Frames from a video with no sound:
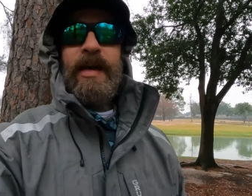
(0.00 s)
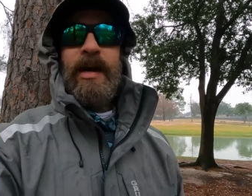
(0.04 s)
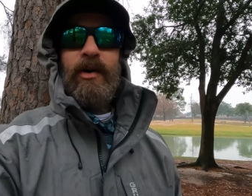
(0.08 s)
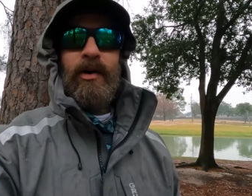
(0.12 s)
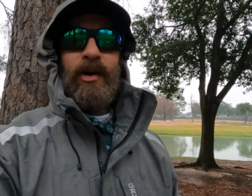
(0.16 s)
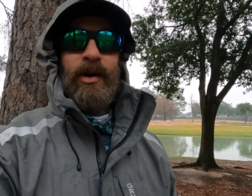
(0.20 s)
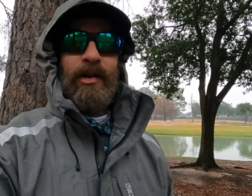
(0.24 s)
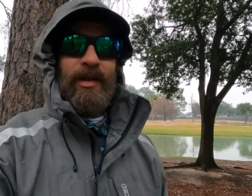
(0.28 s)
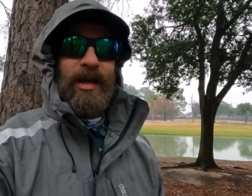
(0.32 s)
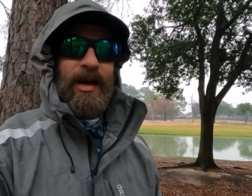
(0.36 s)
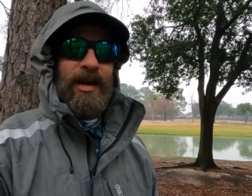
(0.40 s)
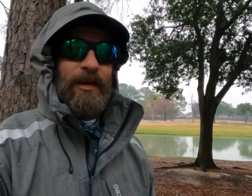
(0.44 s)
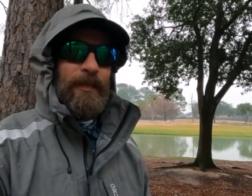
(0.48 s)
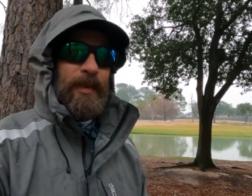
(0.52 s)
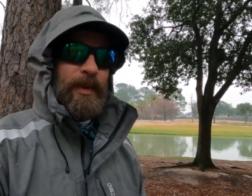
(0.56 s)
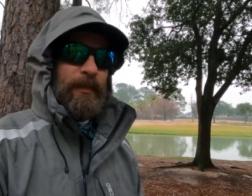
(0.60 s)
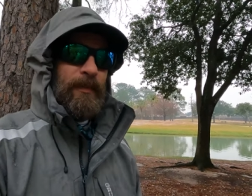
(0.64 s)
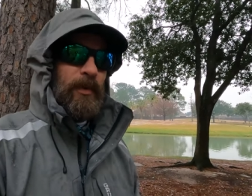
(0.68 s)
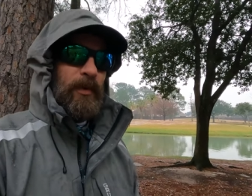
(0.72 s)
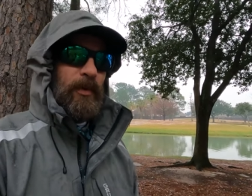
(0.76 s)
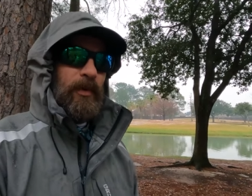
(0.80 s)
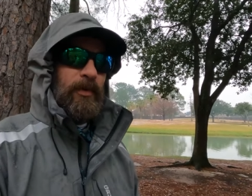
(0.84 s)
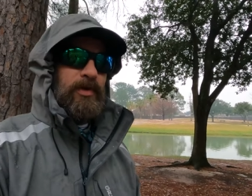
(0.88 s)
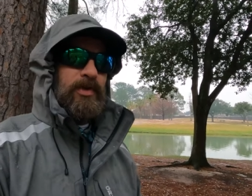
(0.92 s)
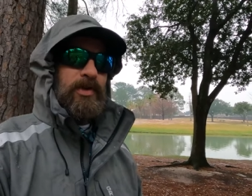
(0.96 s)
Now, a lot of
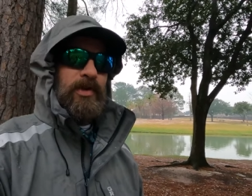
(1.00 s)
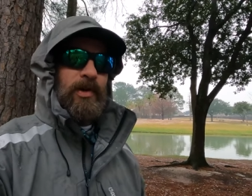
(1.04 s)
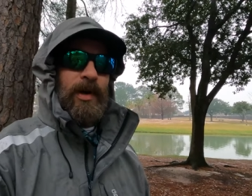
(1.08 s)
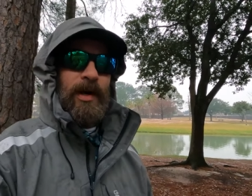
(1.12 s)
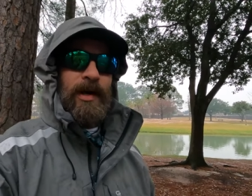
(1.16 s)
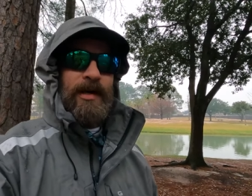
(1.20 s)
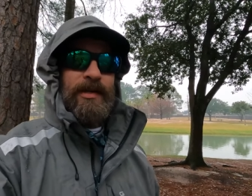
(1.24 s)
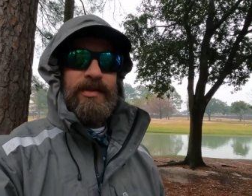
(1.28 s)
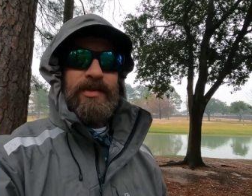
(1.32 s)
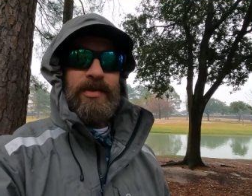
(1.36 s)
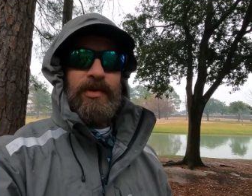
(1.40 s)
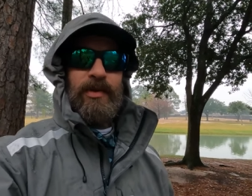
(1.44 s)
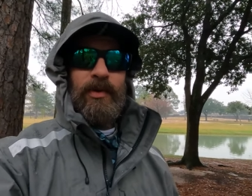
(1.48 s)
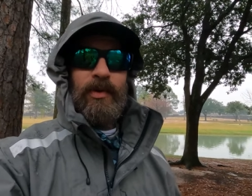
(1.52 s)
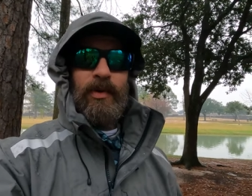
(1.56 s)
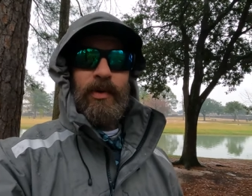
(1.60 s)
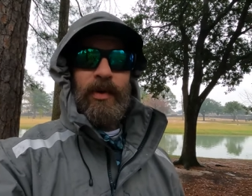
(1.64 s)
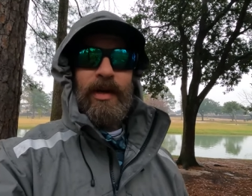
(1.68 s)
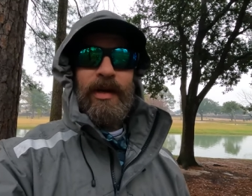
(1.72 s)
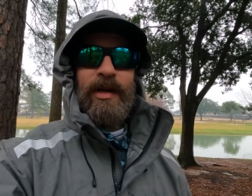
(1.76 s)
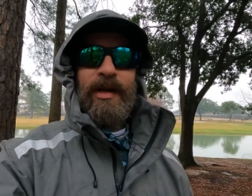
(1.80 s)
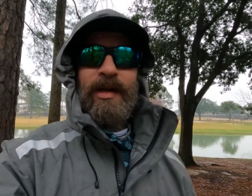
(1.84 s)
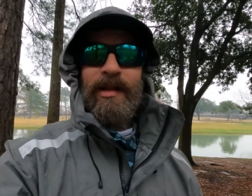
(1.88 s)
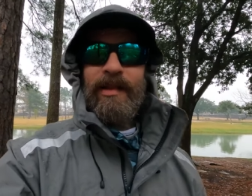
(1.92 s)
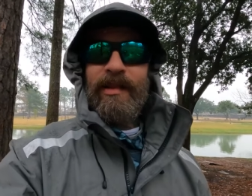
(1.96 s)
people try to
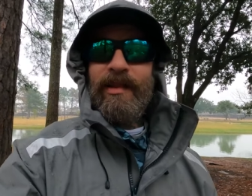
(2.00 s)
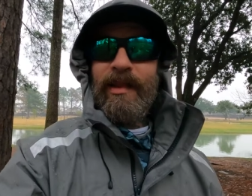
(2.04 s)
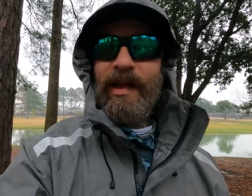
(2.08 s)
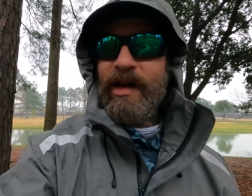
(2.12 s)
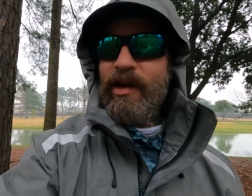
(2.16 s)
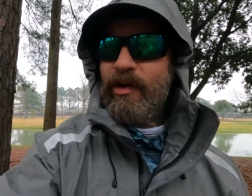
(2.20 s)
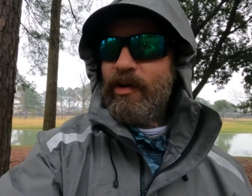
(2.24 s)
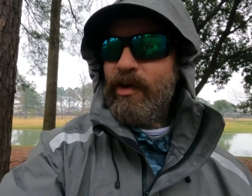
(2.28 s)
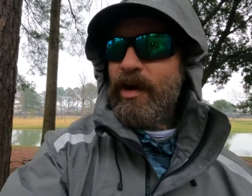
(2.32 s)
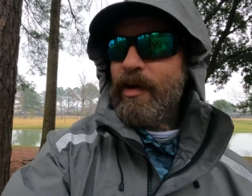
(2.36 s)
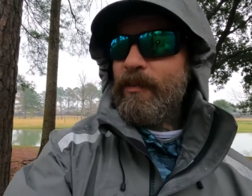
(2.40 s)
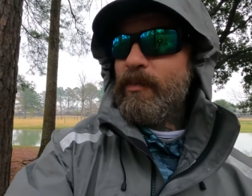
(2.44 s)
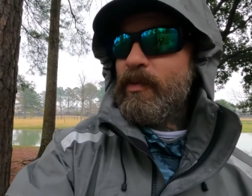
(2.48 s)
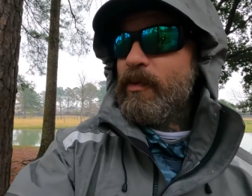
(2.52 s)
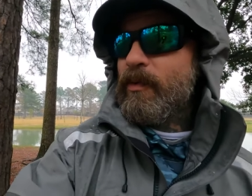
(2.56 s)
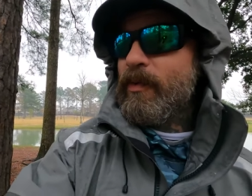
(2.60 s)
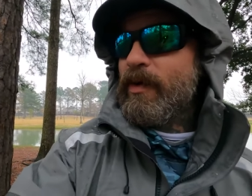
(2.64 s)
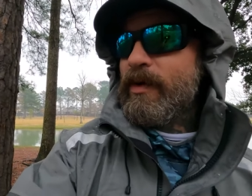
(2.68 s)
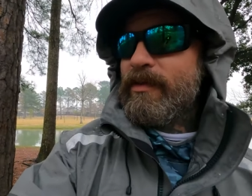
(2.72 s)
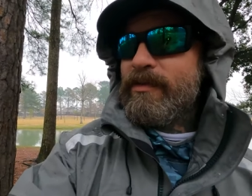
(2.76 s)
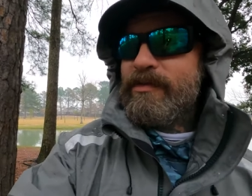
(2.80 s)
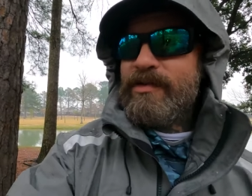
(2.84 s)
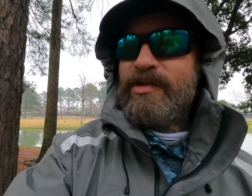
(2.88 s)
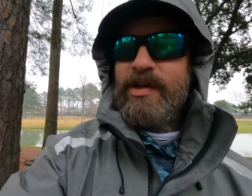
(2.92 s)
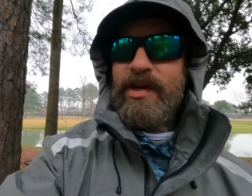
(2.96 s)
layer up
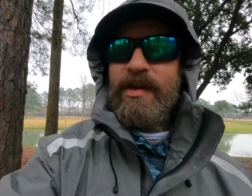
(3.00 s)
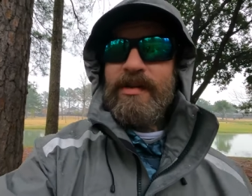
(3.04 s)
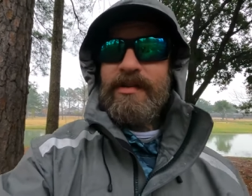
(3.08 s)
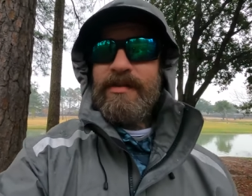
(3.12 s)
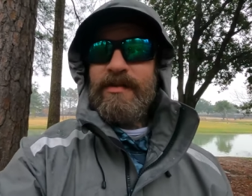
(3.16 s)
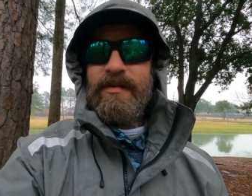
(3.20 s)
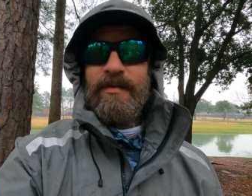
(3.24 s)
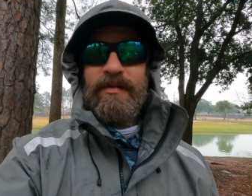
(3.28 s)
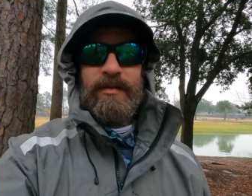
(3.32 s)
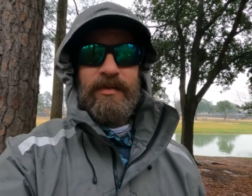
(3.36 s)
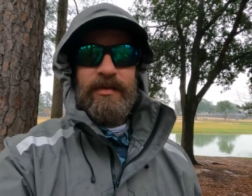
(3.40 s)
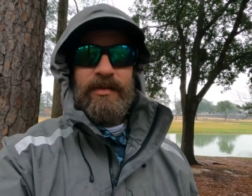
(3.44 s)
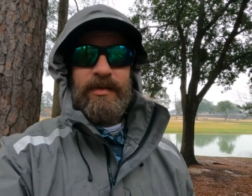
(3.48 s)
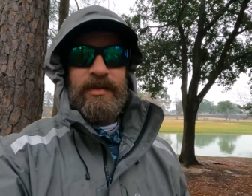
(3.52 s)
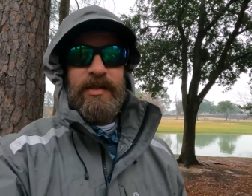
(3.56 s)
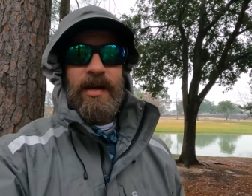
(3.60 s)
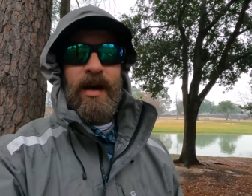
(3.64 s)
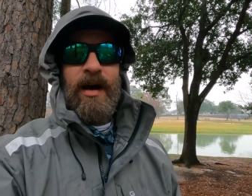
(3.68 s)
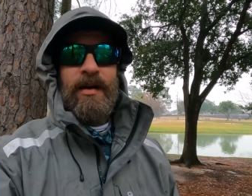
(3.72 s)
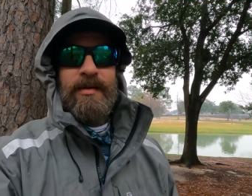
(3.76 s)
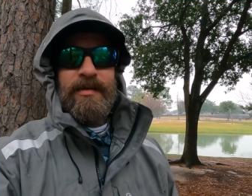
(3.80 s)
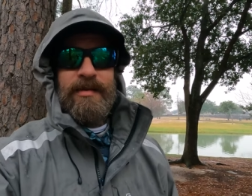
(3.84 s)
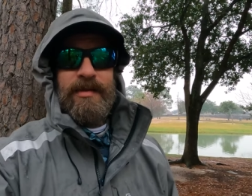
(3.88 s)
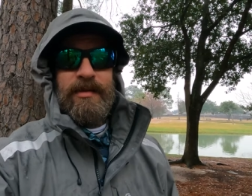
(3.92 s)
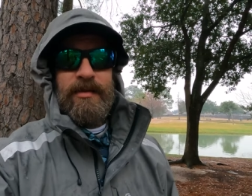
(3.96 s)
with just
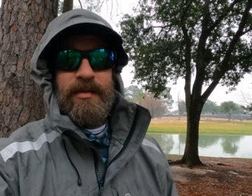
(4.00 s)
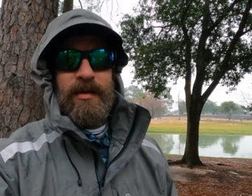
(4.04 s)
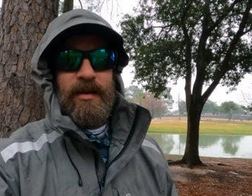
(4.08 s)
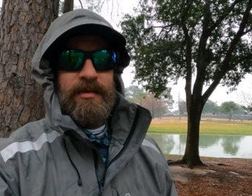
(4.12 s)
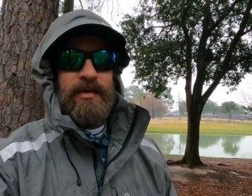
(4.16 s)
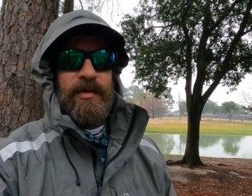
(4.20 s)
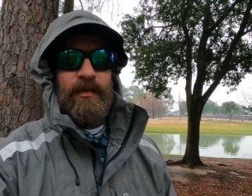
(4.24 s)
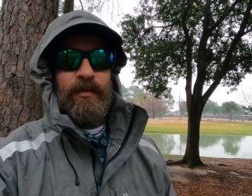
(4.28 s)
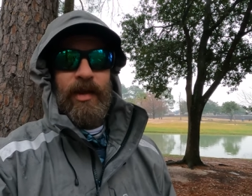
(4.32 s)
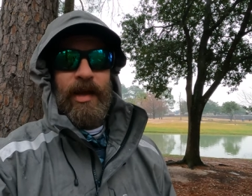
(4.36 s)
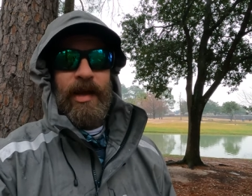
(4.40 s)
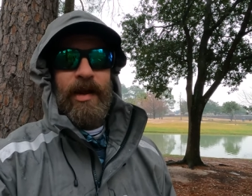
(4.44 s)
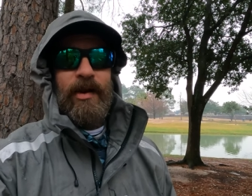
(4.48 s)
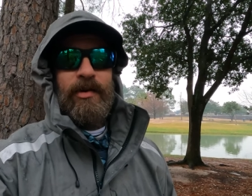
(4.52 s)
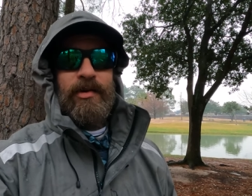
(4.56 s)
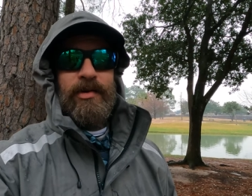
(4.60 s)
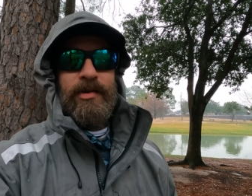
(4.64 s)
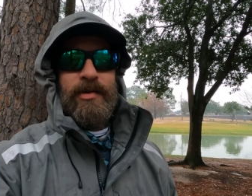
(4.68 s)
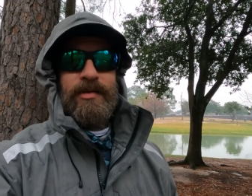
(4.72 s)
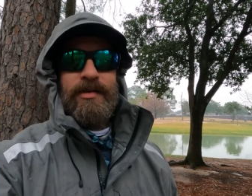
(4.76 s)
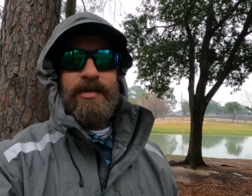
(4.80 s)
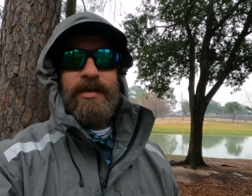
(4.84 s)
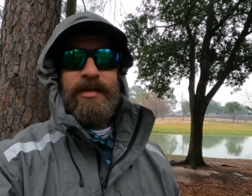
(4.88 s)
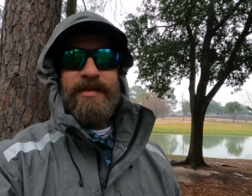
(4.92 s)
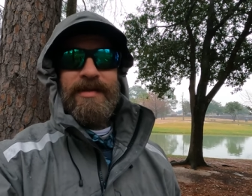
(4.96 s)
tons and tons of
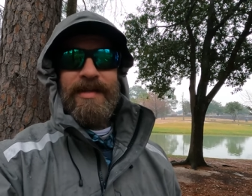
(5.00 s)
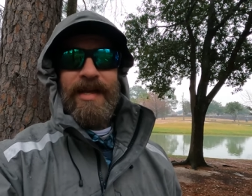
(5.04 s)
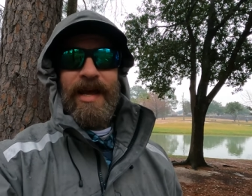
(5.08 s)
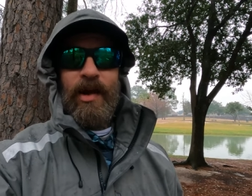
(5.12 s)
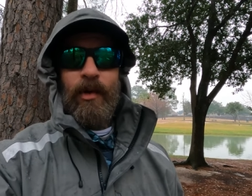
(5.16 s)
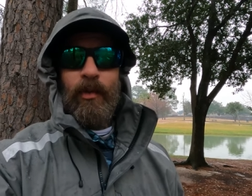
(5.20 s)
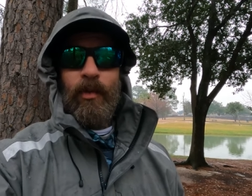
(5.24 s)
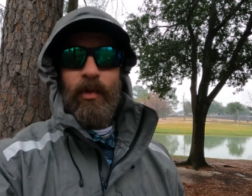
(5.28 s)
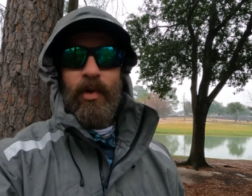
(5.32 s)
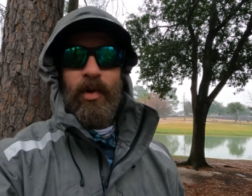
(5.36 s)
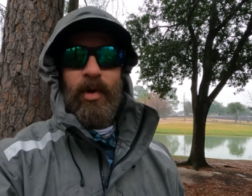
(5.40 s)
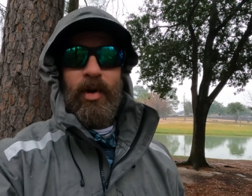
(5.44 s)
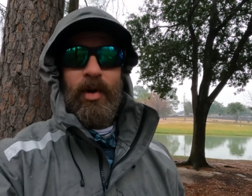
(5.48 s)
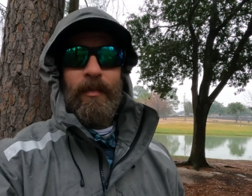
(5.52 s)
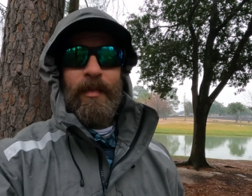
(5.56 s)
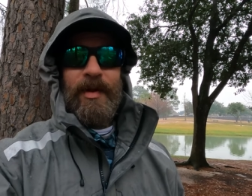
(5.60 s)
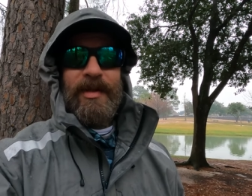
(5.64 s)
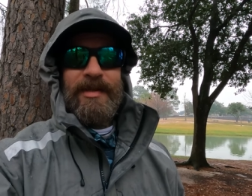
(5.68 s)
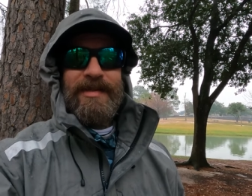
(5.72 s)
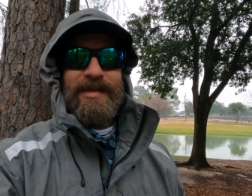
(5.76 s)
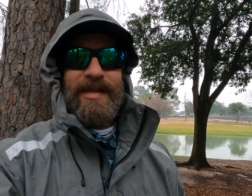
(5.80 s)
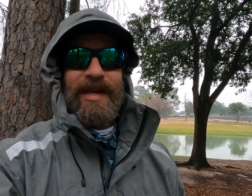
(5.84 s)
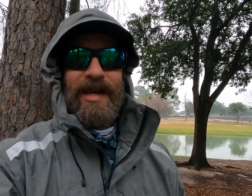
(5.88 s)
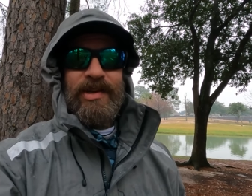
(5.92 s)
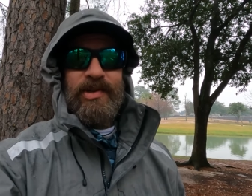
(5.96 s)
layers to stay warm
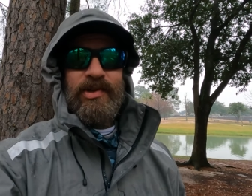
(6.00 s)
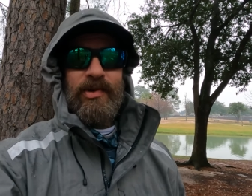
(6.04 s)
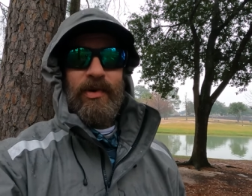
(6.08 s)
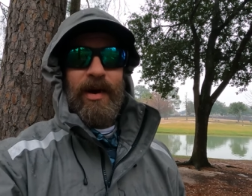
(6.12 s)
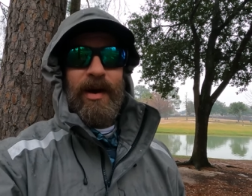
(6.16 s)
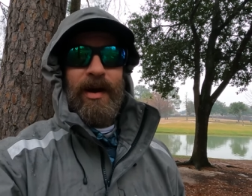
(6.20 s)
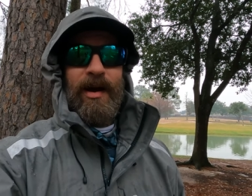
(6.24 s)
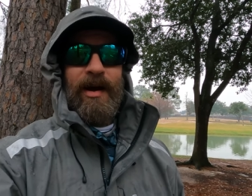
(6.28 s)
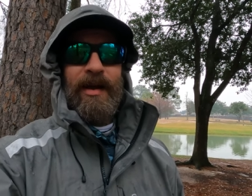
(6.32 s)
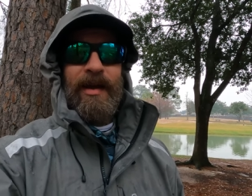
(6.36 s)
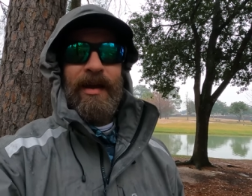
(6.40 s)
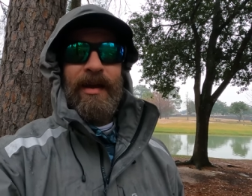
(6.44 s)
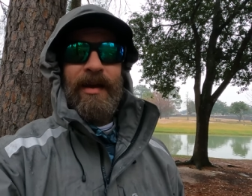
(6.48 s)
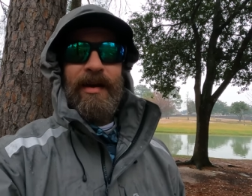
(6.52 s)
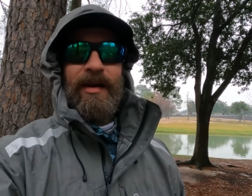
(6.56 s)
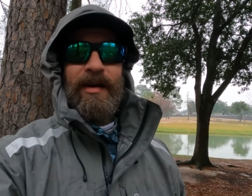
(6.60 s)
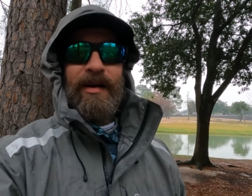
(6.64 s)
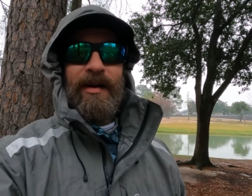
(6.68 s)
and stay dry.